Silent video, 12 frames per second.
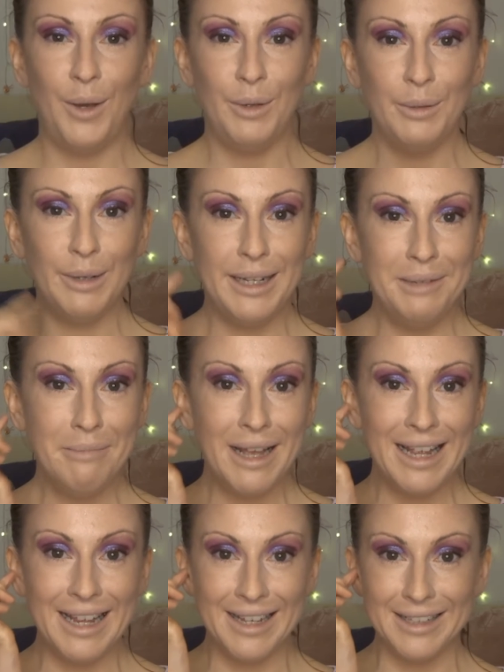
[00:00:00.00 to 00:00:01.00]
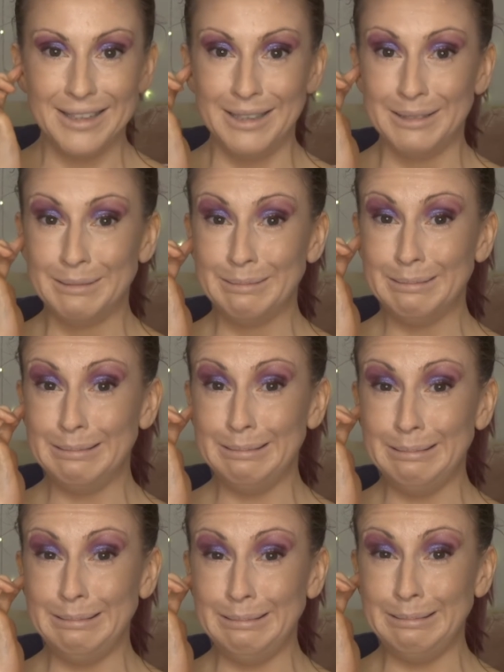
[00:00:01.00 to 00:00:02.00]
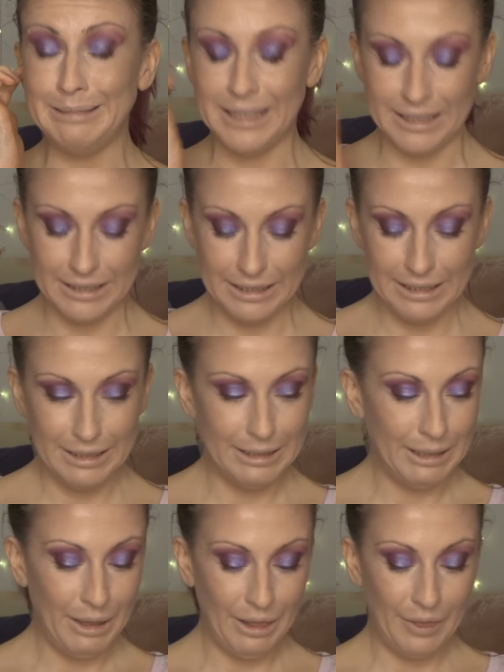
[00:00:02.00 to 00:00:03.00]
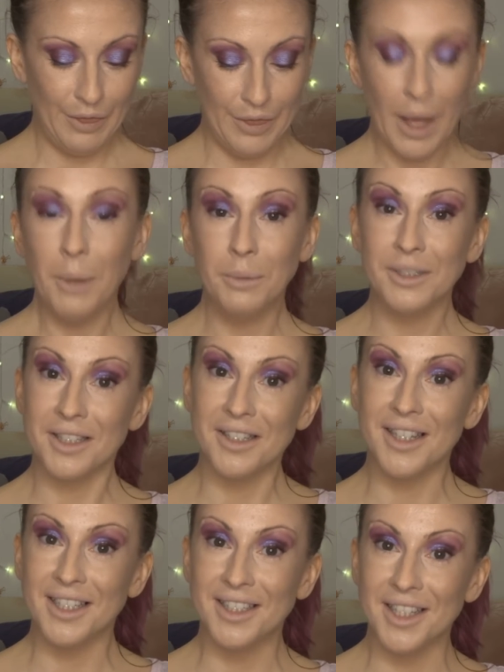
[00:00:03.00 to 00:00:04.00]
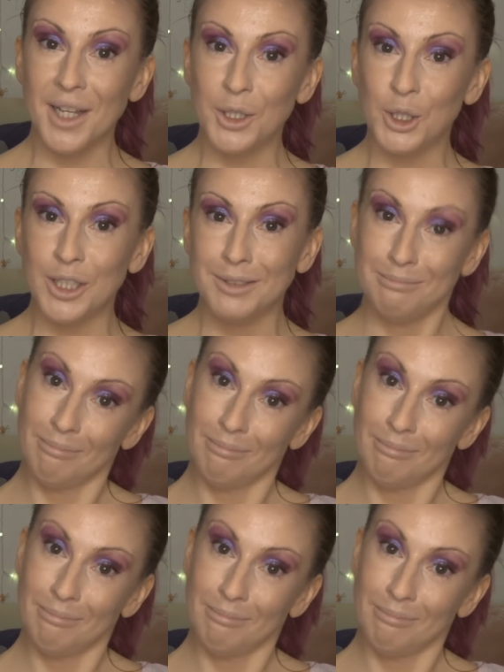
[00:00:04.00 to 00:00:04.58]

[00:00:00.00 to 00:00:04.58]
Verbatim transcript: Oh, it went in my ear. Ooh, that was a sensation.